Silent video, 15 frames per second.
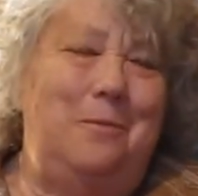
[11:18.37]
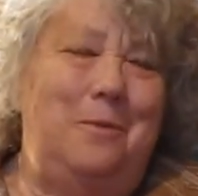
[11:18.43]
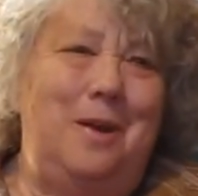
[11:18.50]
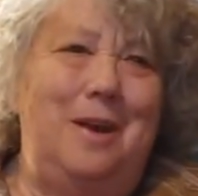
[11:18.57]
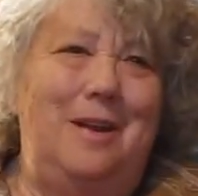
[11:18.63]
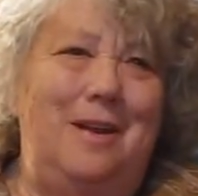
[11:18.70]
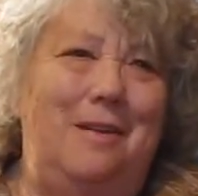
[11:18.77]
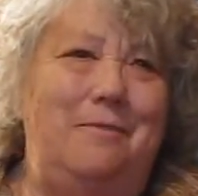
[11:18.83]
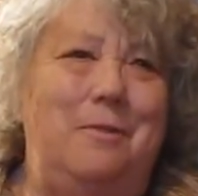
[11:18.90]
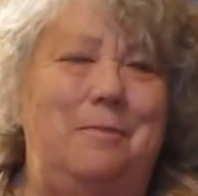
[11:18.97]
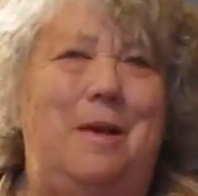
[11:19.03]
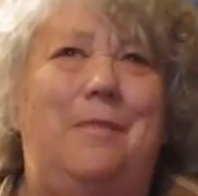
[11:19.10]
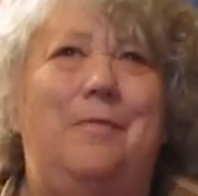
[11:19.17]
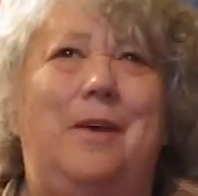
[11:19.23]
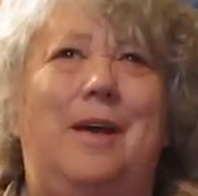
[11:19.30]
But what I loved
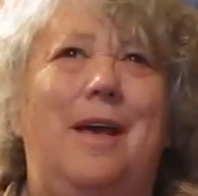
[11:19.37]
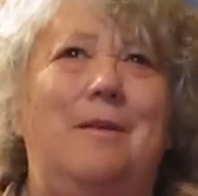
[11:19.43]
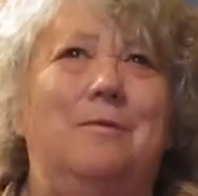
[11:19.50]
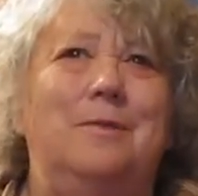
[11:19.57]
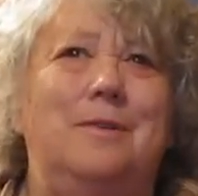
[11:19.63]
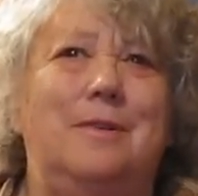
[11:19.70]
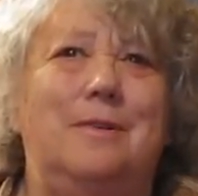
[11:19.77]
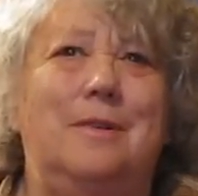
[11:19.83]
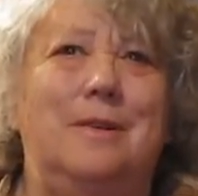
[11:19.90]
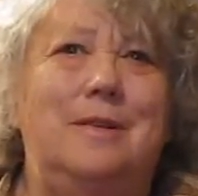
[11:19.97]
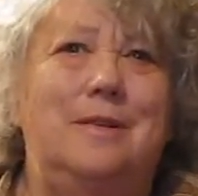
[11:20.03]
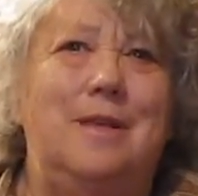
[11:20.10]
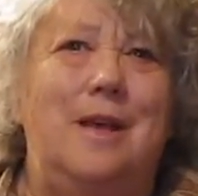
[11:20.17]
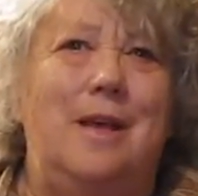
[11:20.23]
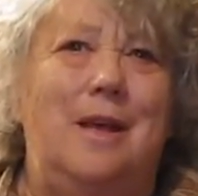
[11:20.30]
about the council
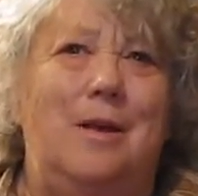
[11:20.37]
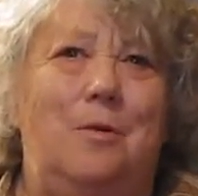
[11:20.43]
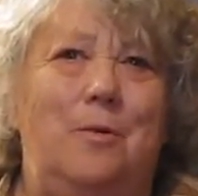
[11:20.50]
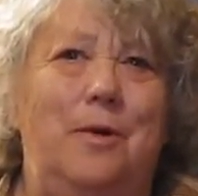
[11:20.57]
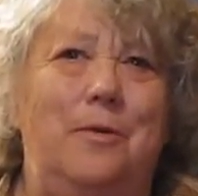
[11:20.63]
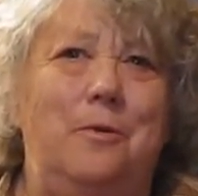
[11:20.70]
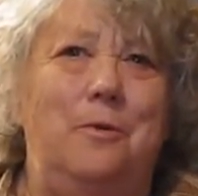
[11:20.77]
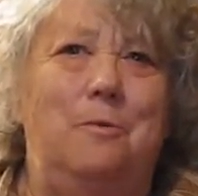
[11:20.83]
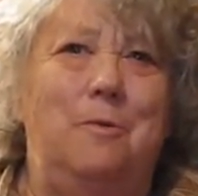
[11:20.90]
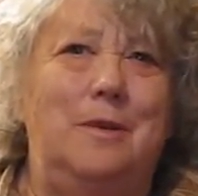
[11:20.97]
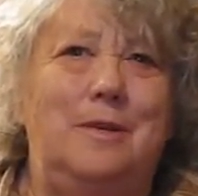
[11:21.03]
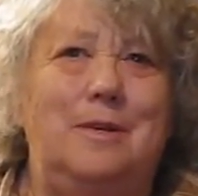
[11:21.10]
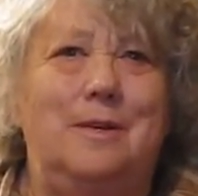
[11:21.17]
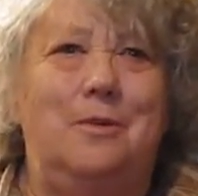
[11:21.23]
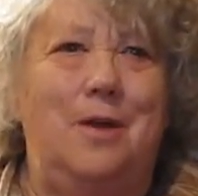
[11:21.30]
is whether it
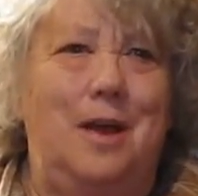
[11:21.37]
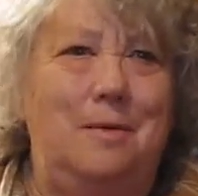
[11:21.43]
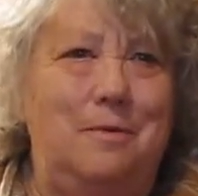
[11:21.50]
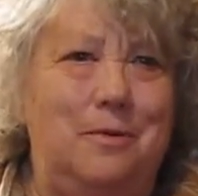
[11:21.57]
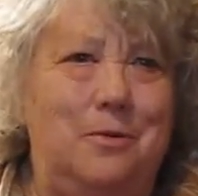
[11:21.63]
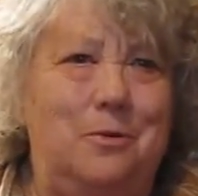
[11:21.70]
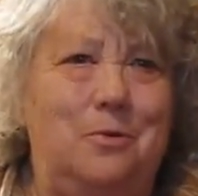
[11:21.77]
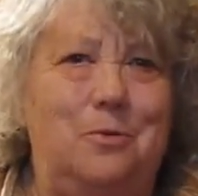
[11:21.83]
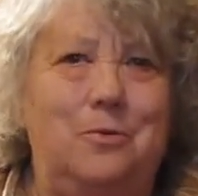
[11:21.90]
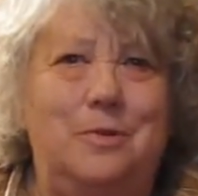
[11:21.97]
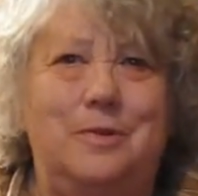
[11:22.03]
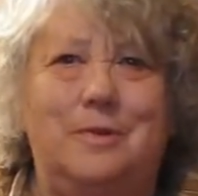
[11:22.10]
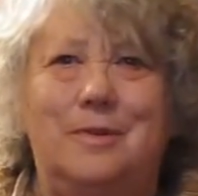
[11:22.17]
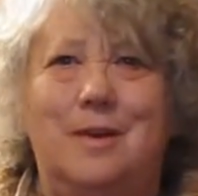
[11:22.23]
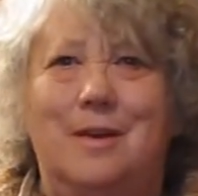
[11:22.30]
was a grandmother who
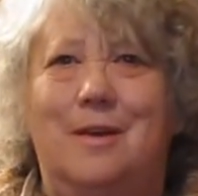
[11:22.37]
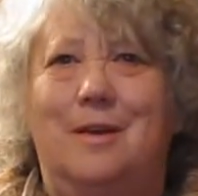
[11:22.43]
was